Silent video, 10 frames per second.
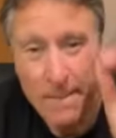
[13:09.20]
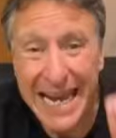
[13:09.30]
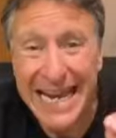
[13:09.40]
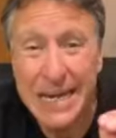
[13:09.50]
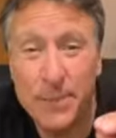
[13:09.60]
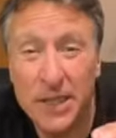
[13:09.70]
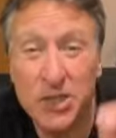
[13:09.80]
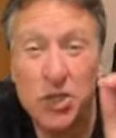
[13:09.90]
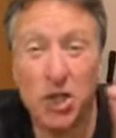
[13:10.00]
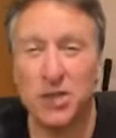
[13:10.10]

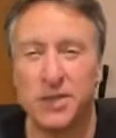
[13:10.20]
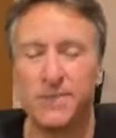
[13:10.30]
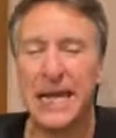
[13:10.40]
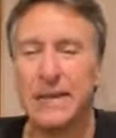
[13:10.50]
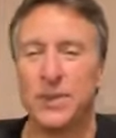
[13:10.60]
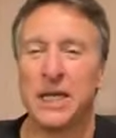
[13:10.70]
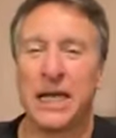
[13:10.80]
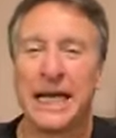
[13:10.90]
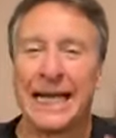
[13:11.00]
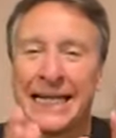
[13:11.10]
Maybe, just maybe,